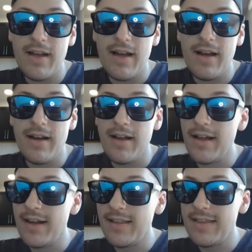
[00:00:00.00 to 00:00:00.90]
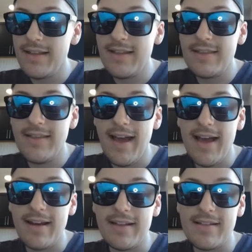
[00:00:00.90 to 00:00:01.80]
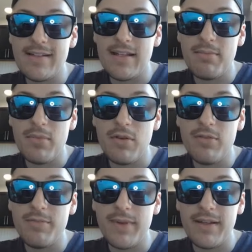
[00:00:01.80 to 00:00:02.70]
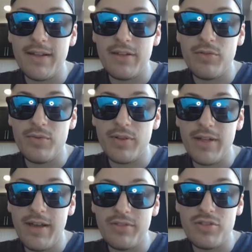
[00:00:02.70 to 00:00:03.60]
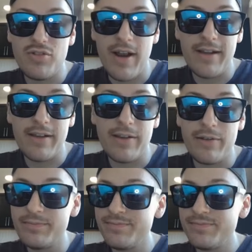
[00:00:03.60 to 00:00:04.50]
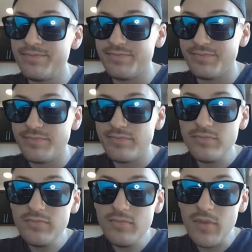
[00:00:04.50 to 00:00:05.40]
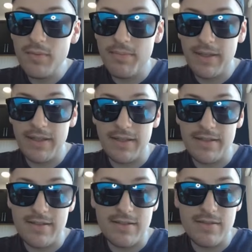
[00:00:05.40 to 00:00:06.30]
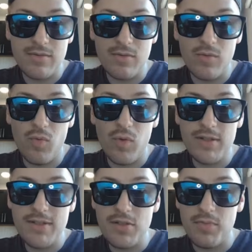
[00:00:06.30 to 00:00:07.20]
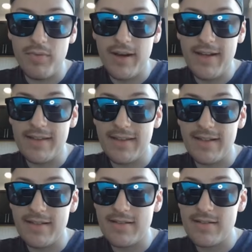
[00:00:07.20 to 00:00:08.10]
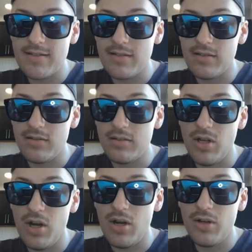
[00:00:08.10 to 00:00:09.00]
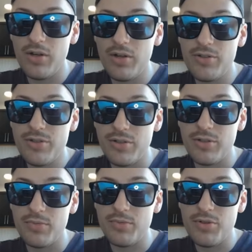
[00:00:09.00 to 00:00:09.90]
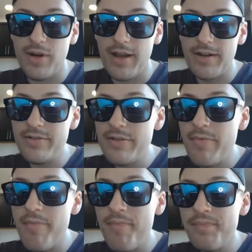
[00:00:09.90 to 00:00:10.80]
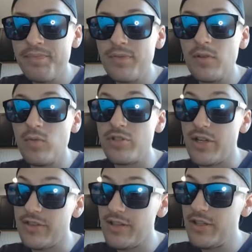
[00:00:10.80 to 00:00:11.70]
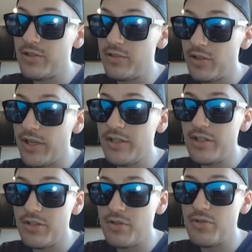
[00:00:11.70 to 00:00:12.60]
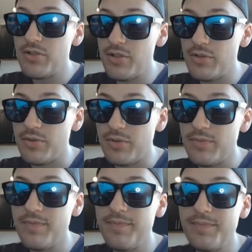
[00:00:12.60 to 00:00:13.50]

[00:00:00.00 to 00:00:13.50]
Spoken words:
And I think that is the movement that you really have to track here. Because once you break this longer term trend, which I think you're looking to do soon,